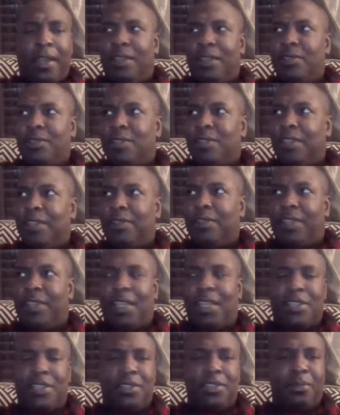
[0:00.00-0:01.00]
I used to have to
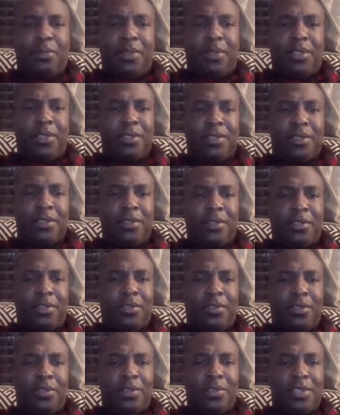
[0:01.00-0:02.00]
catch the bus
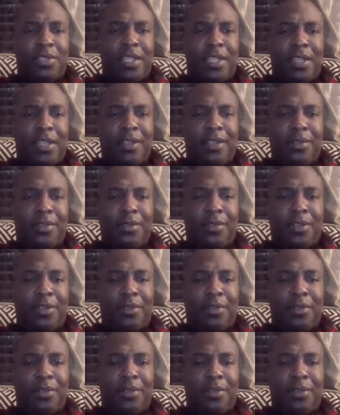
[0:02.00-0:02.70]
across town,